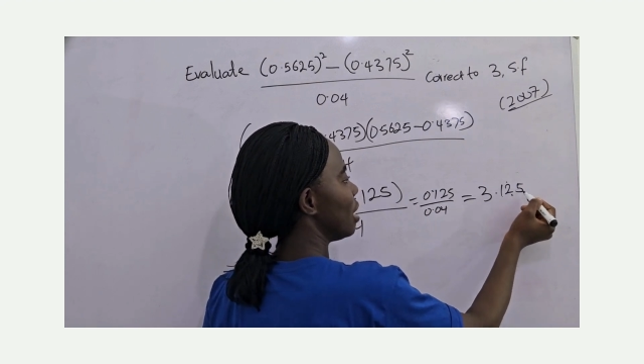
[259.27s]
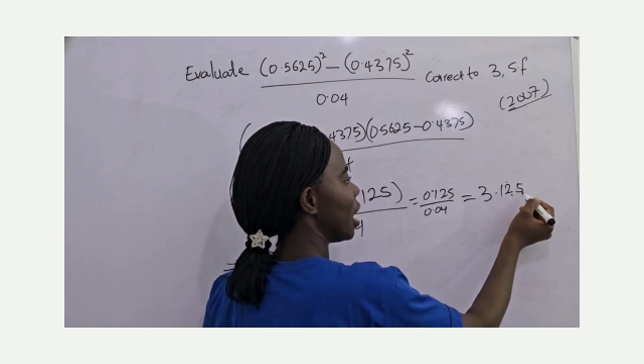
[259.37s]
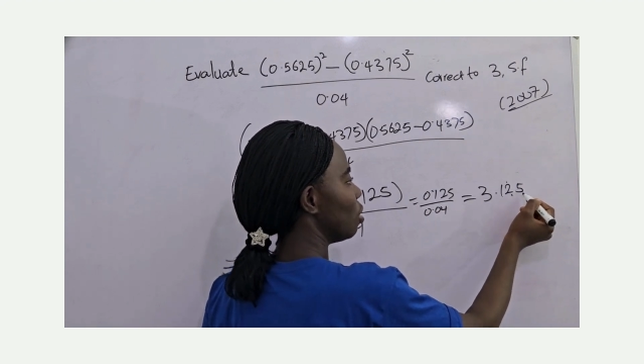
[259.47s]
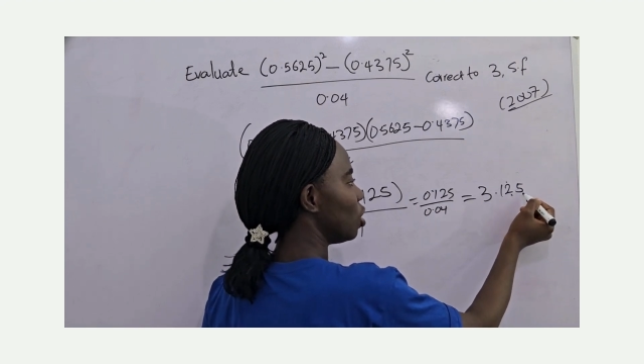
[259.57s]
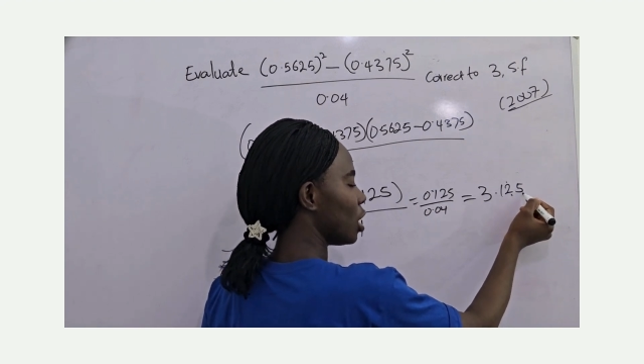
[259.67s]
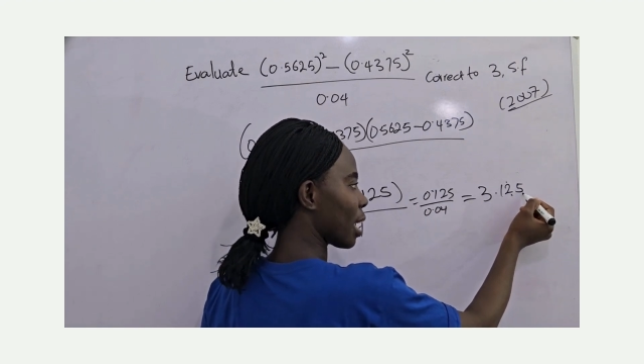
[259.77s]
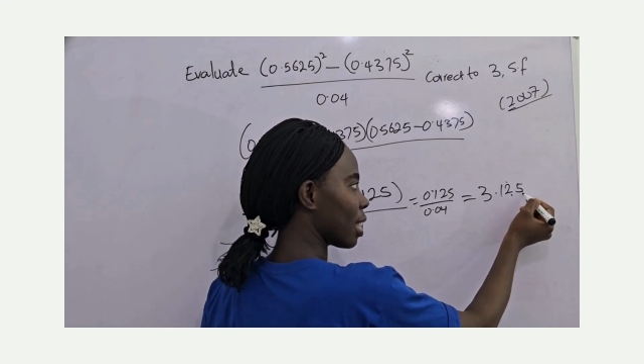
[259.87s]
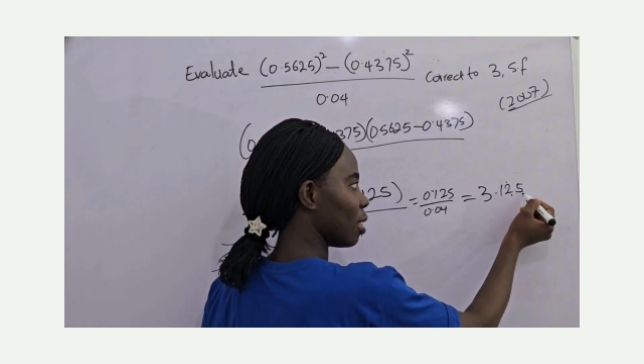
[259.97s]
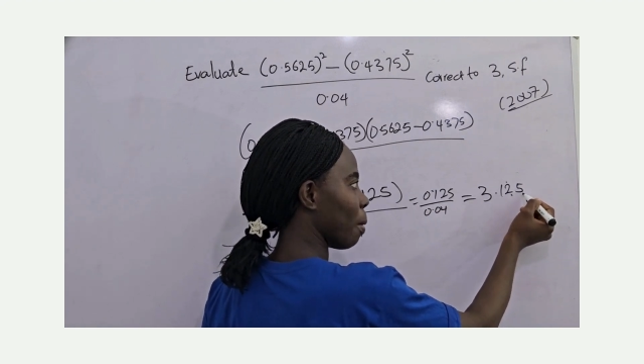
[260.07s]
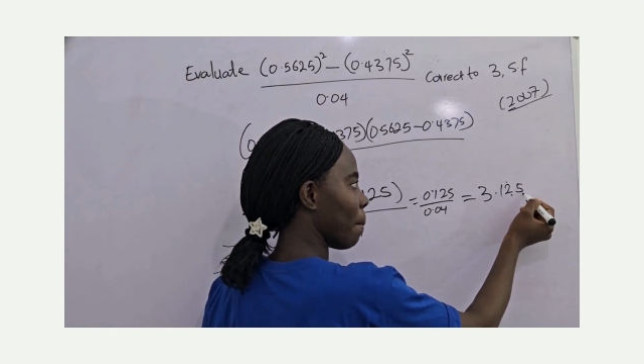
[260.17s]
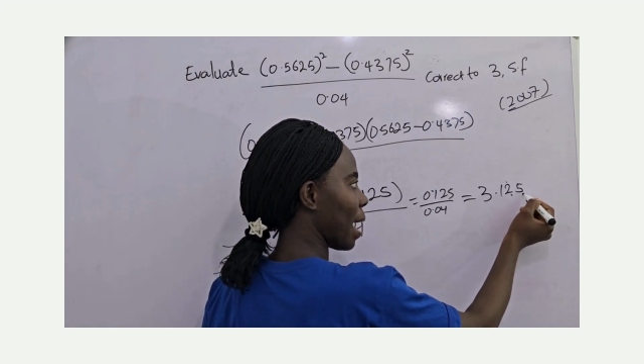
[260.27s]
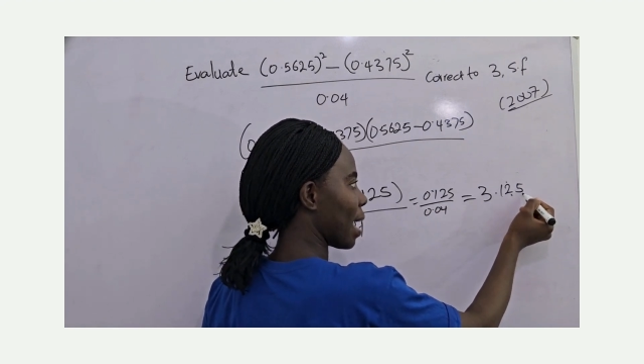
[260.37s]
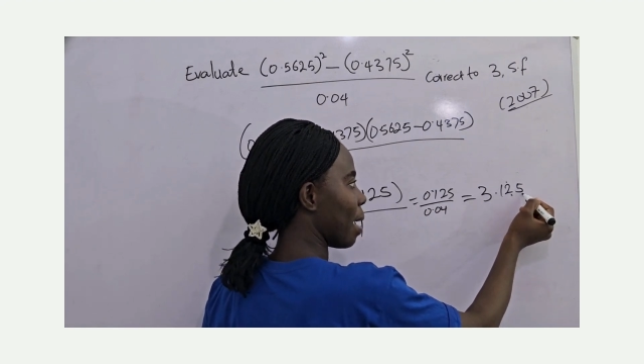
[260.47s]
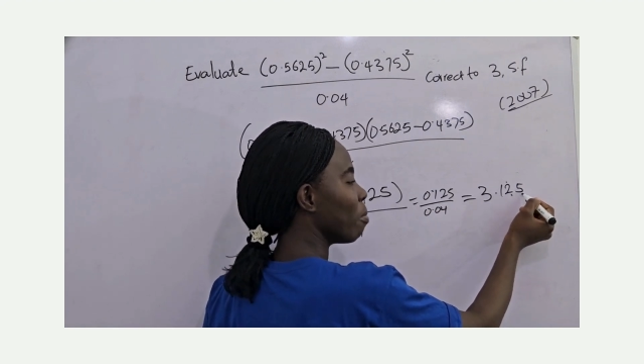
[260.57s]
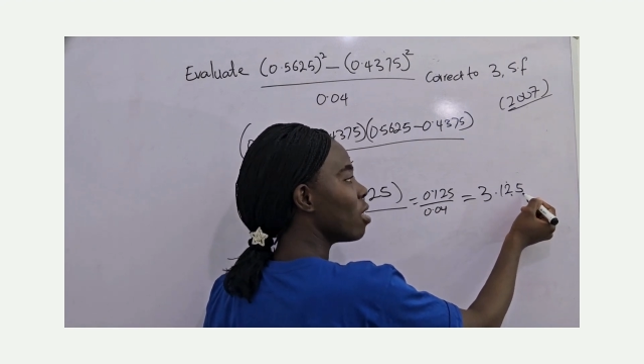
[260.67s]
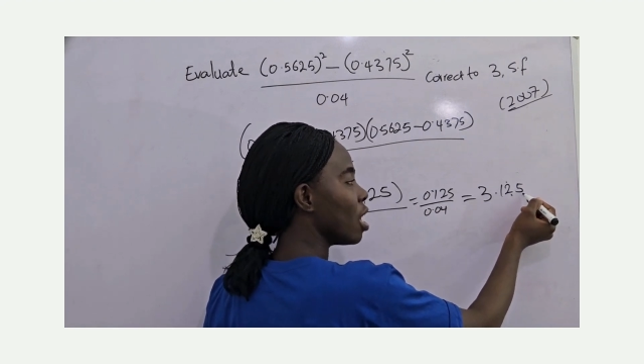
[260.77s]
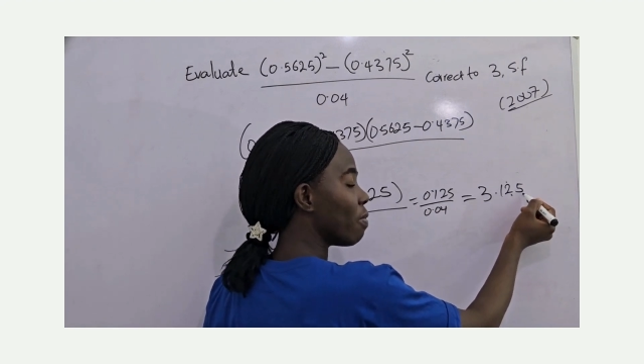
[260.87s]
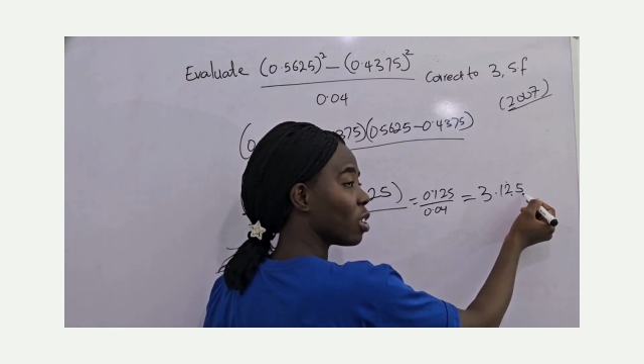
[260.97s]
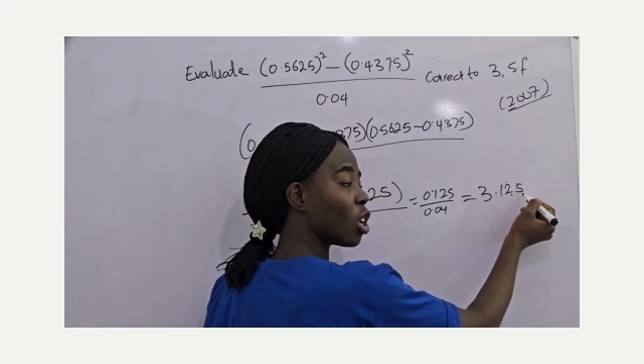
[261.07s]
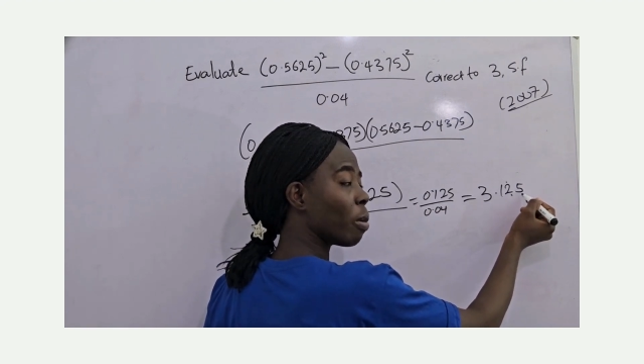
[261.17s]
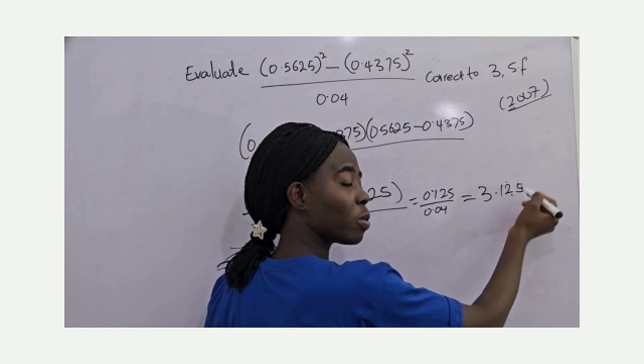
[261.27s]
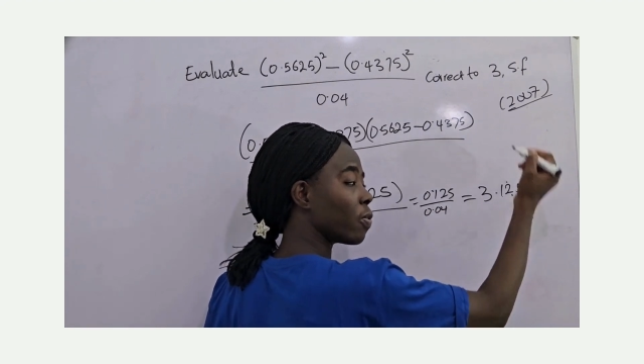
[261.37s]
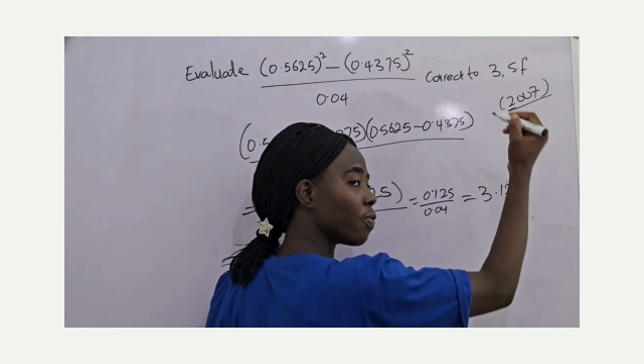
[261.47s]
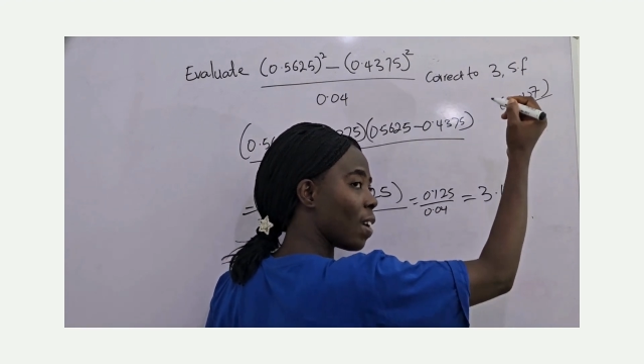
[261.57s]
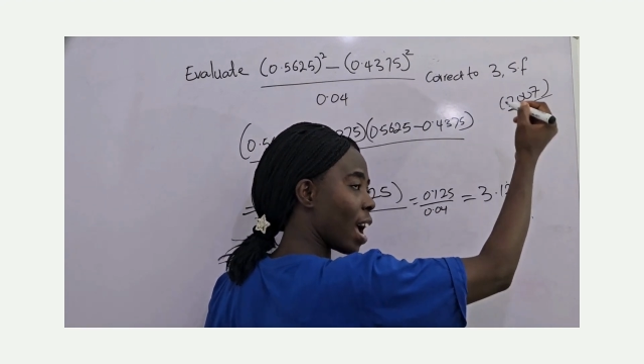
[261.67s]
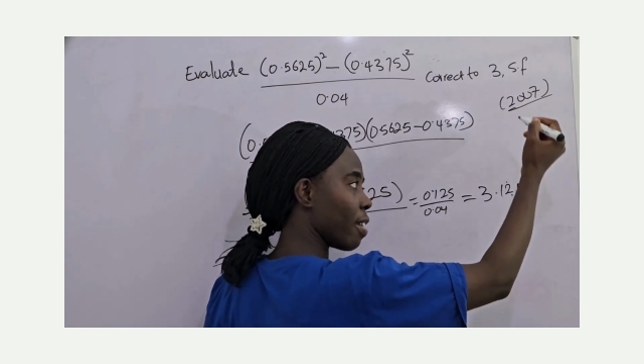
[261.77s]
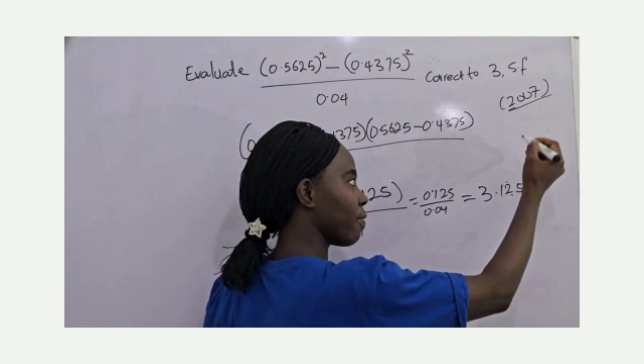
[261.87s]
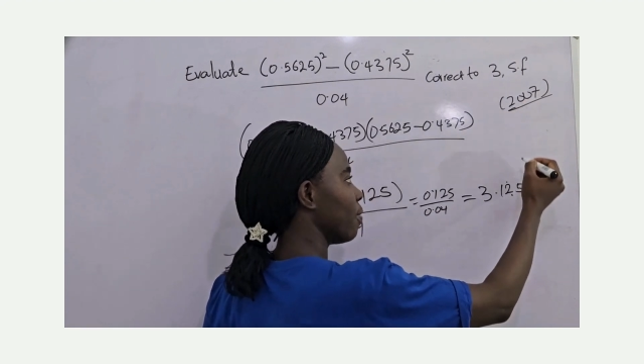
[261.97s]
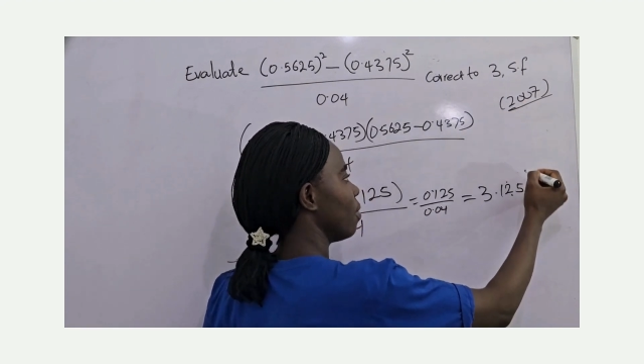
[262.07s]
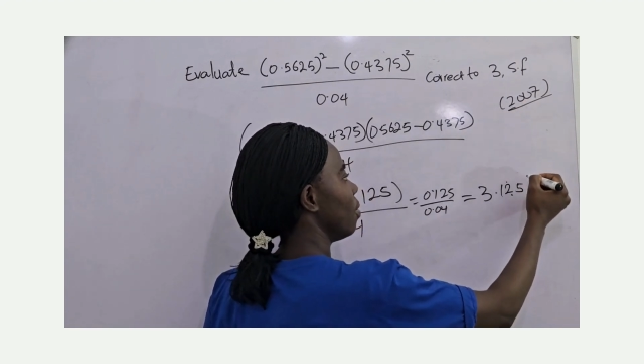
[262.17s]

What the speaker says: Then you check the number here. If it's up to 5